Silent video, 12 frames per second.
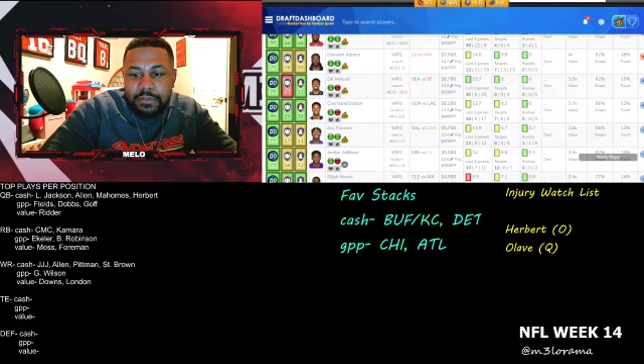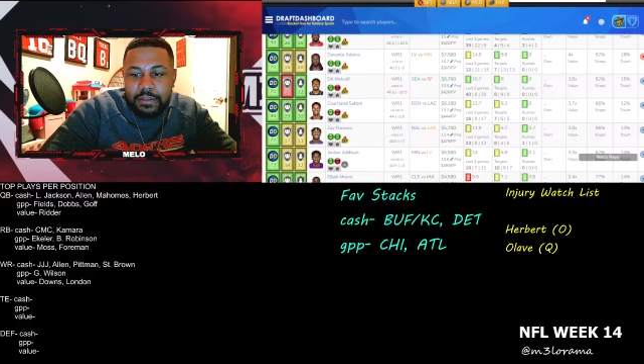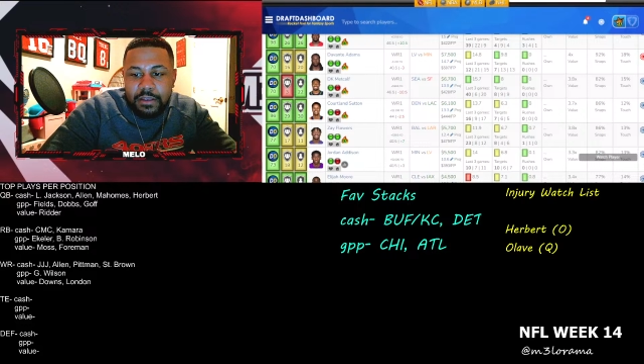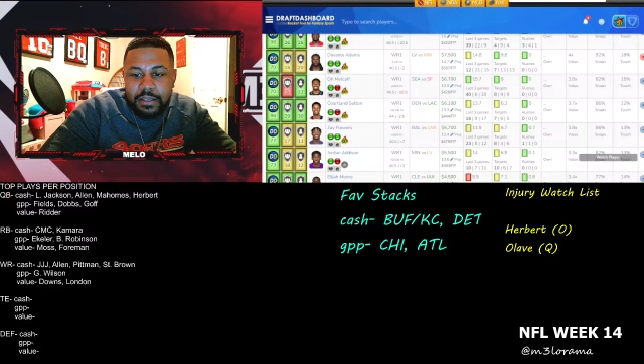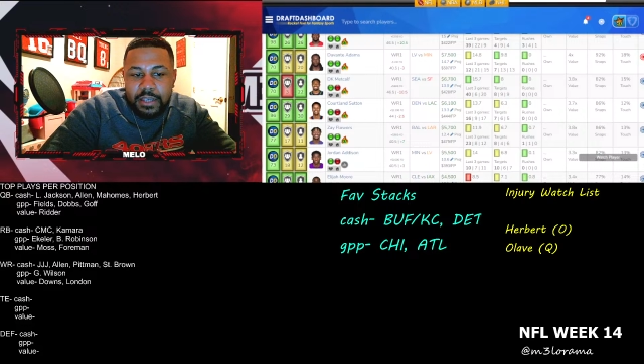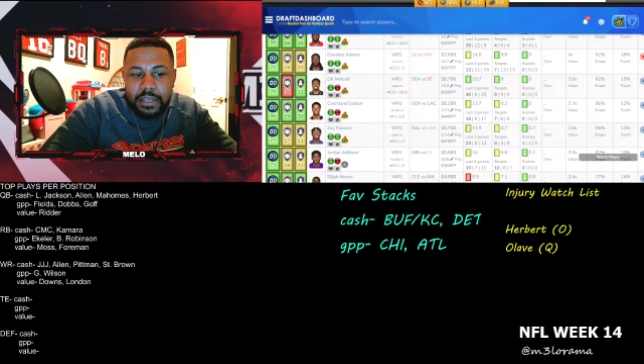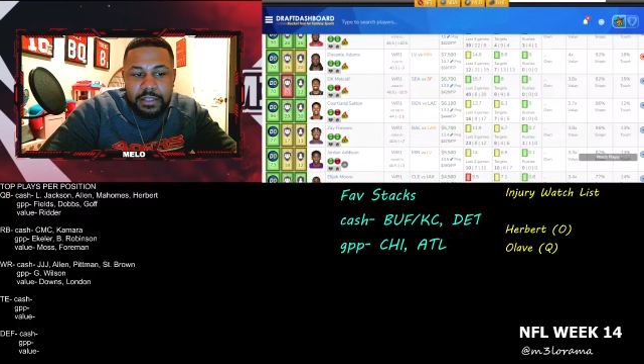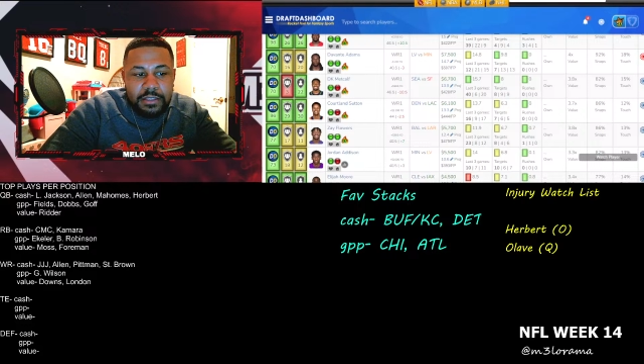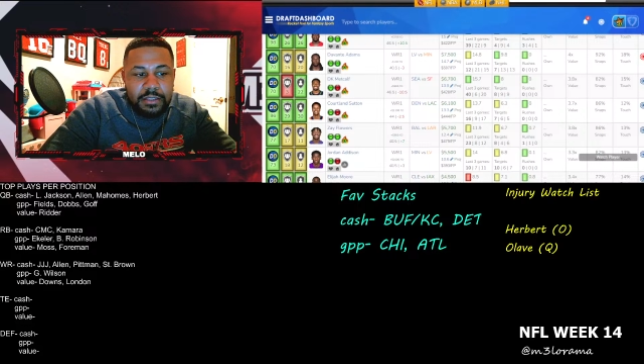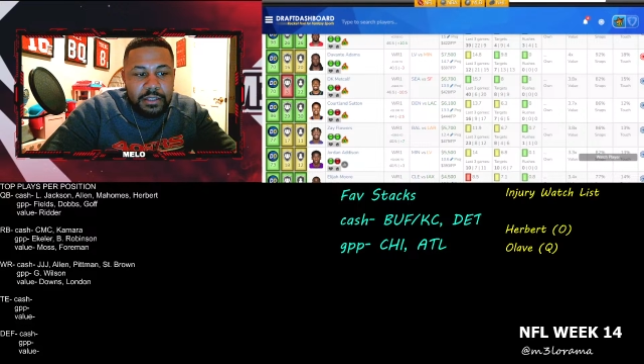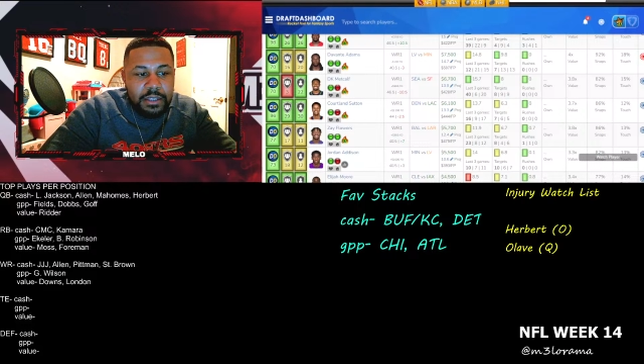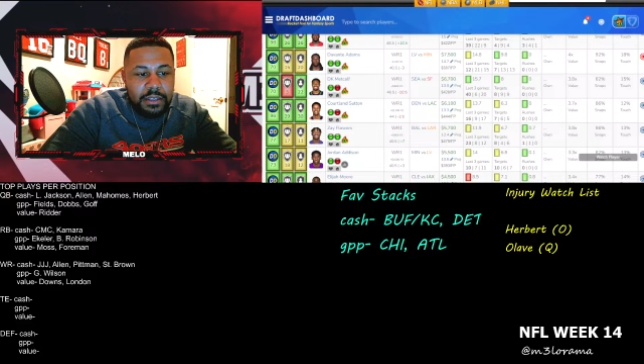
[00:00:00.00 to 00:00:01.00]
Kansas
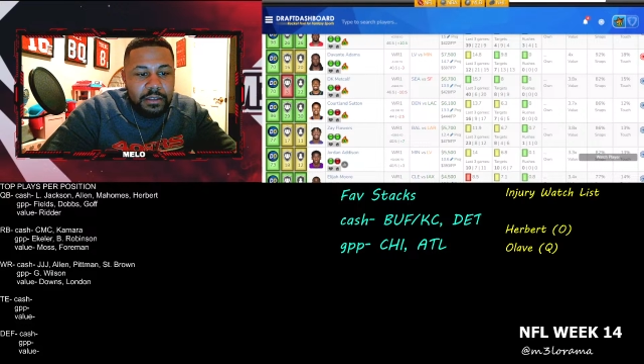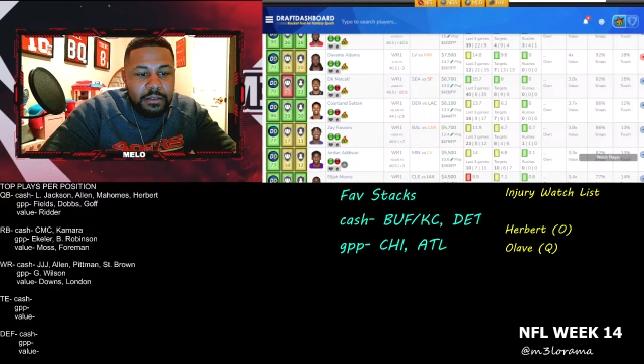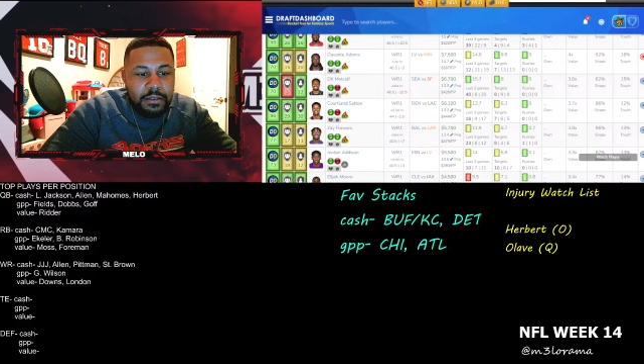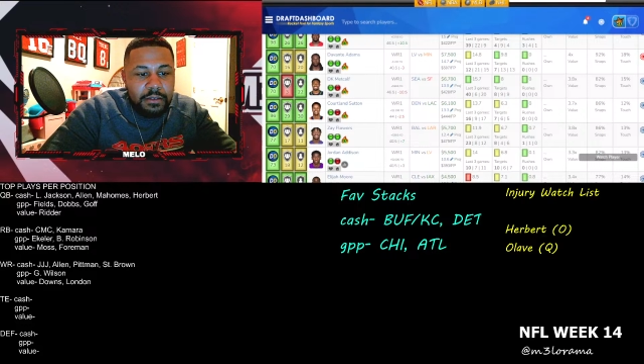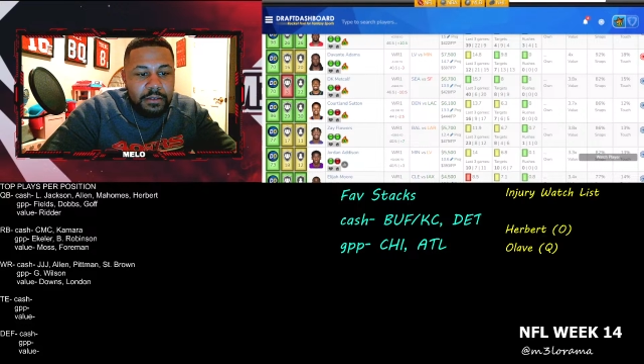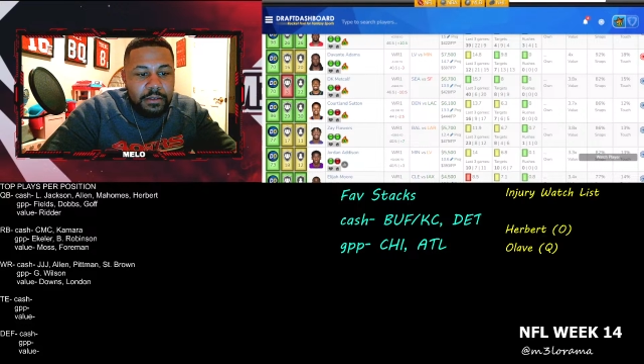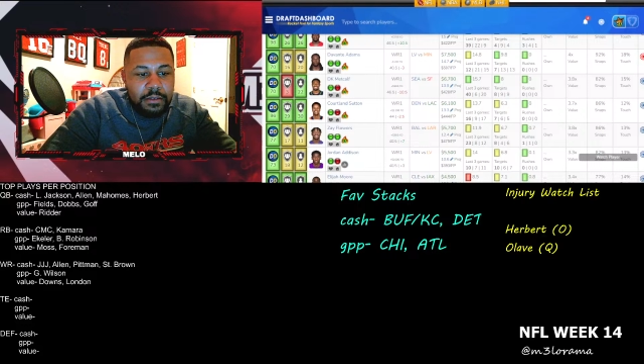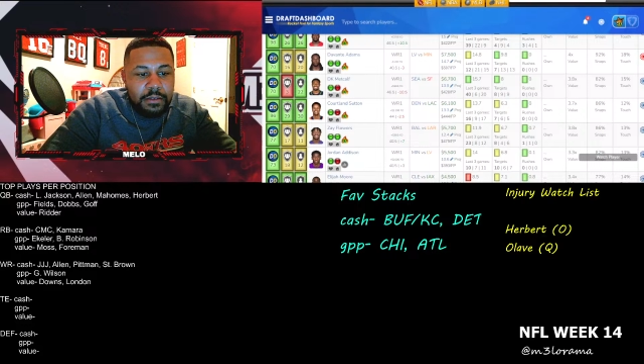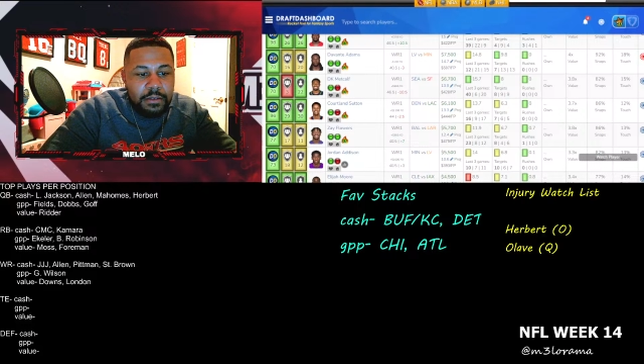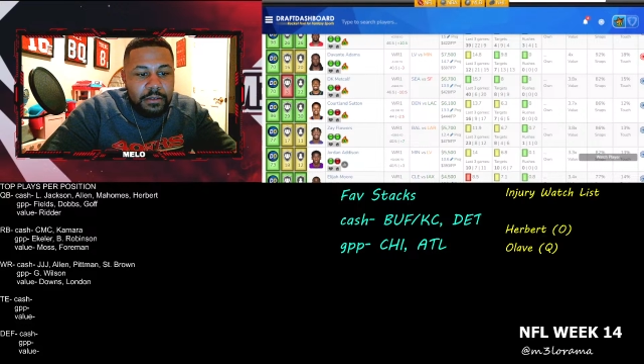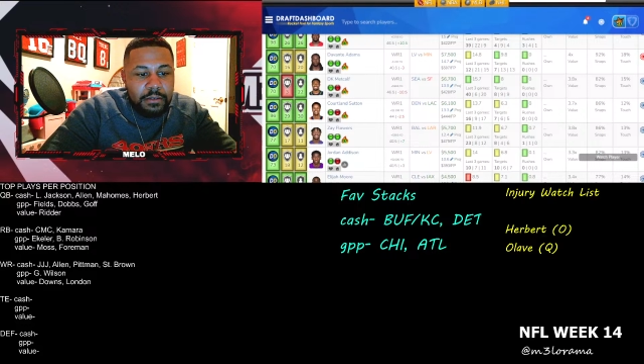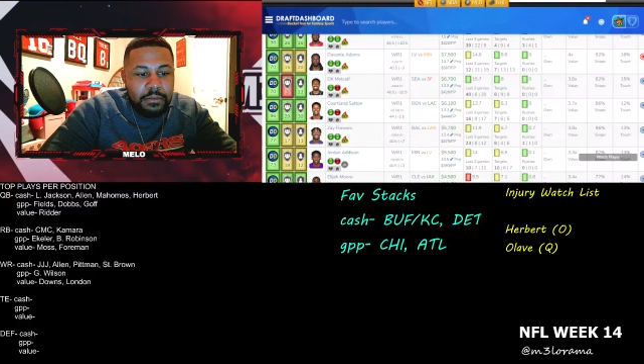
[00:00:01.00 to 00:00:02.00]
City.
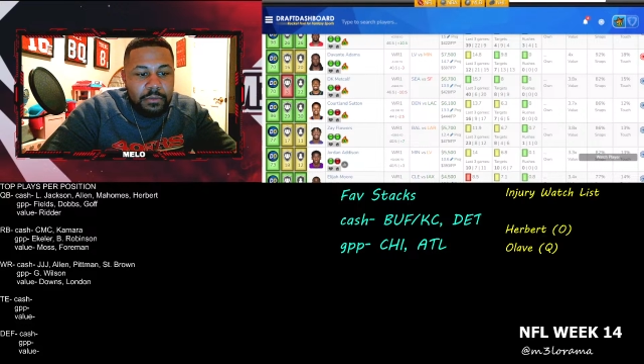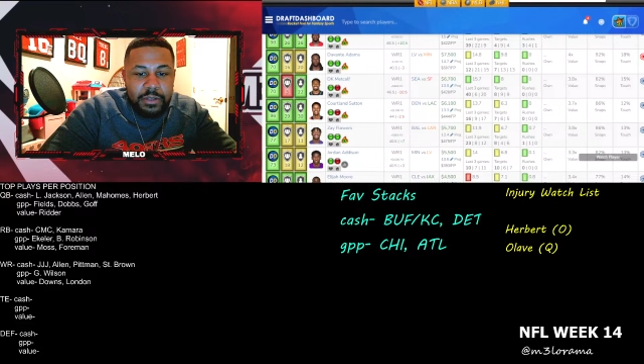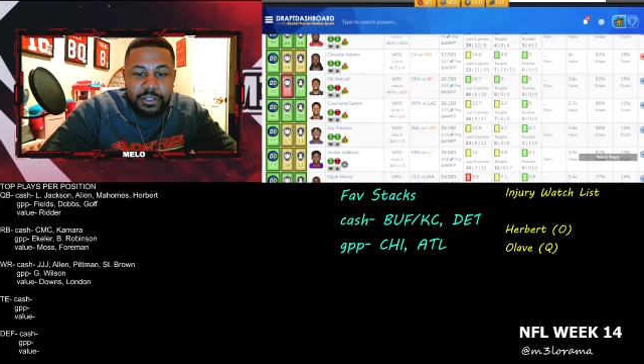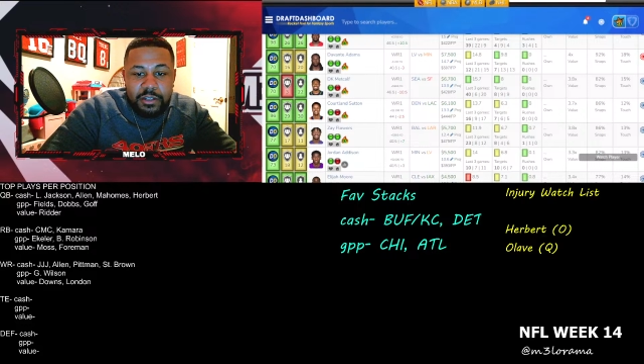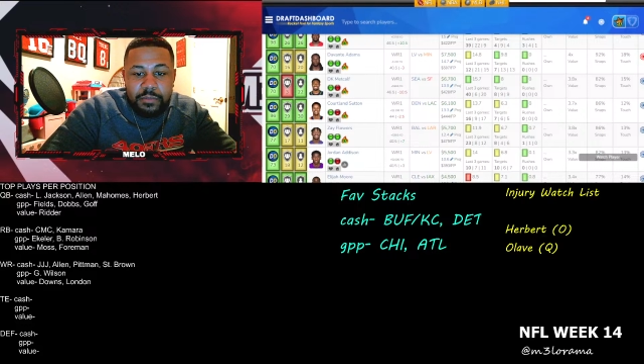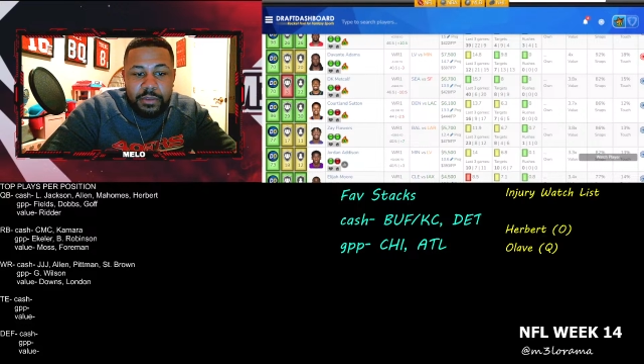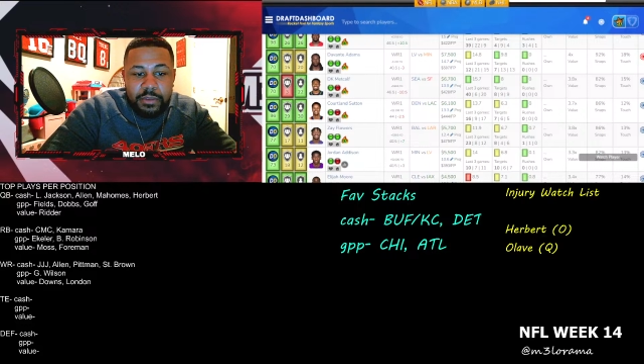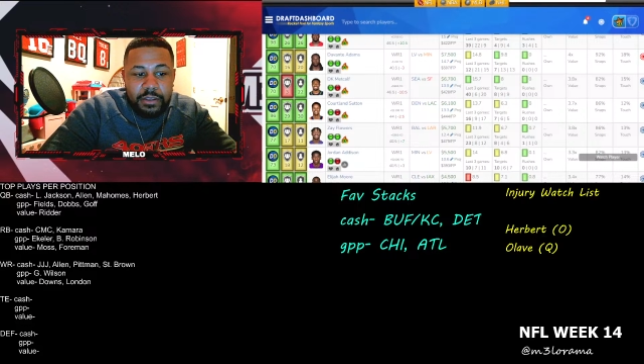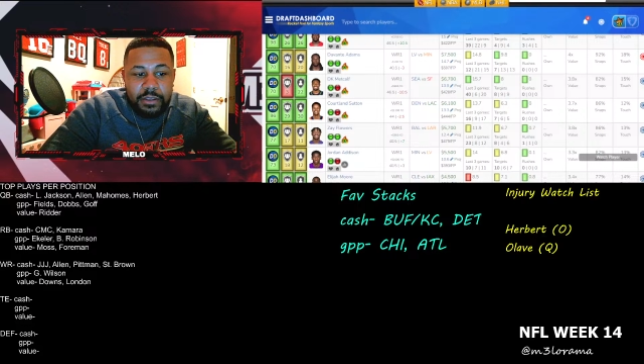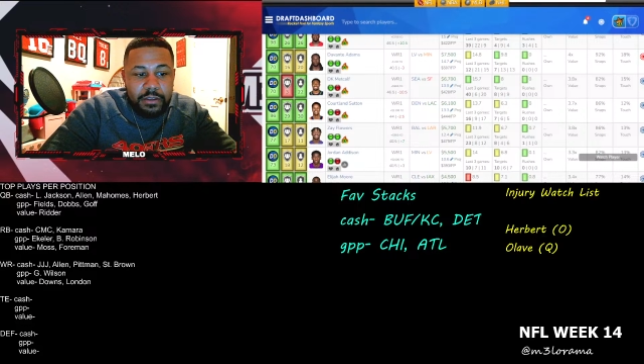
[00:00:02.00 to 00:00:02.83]
Well, he should be.